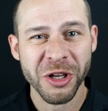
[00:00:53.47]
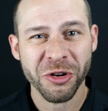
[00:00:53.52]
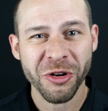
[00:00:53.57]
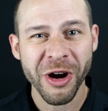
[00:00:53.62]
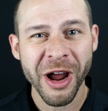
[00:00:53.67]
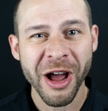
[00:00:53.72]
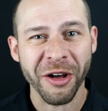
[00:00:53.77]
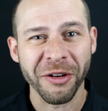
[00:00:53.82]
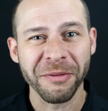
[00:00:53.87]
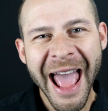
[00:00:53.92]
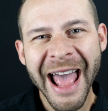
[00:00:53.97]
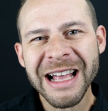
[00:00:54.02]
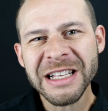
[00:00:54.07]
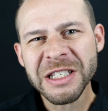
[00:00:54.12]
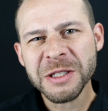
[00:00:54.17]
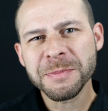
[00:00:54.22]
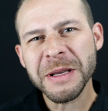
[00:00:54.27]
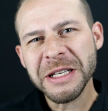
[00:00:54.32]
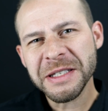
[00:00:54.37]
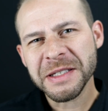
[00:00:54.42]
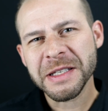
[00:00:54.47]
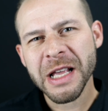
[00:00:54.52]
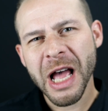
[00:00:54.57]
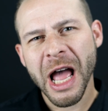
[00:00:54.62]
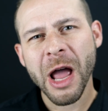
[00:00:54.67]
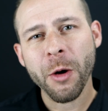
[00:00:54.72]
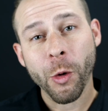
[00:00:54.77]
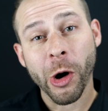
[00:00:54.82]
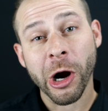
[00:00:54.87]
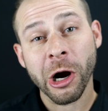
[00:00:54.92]
the crown. As
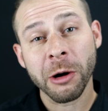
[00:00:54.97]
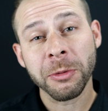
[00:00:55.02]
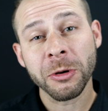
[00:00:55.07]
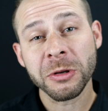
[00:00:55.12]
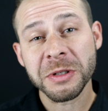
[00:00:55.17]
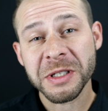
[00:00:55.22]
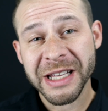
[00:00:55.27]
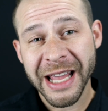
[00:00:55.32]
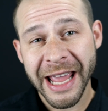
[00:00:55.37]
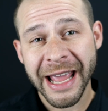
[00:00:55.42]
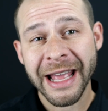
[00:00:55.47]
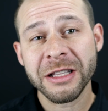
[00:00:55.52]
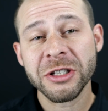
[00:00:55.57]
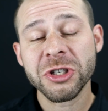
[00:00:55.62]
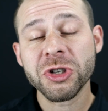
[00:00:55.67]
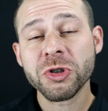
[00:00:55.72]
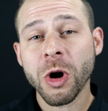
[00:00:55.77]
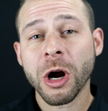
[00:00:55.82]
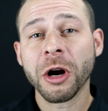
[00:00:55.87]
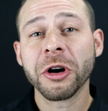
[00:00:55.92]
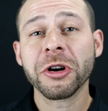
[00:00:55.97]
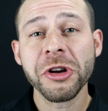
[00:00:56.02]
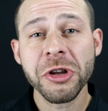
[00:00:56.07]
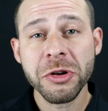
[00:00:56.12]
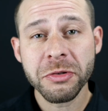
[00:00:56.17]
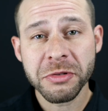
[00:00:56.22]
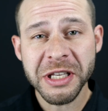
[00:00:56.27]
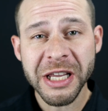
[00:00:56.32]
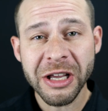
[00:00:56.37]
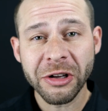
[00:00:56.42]
BCI wearables gain stronger
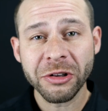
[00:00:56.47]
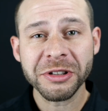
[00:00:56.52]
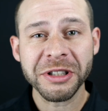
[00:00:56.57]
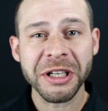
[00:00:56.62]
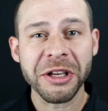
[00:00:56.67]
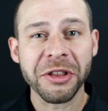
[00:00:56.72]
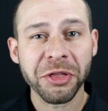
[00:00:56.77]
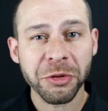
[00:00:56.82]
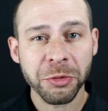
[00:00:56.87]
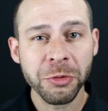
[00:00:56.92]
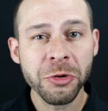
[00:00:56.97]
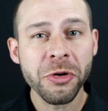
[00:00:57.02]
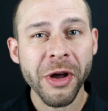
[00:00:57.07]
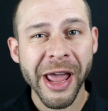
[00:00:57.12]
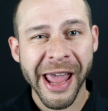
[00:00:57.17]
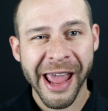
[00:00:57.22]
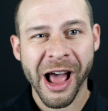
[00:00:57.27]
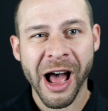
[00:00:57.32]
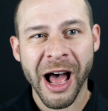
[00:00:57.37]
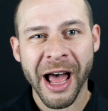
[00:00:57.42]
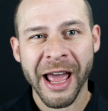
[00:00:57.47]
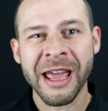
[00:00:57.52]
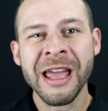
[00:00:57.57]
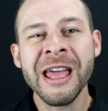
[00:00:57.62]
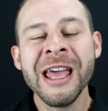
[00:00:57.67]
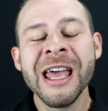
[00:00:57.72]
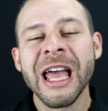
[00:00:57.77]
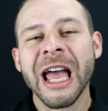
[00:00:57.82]
utility through AI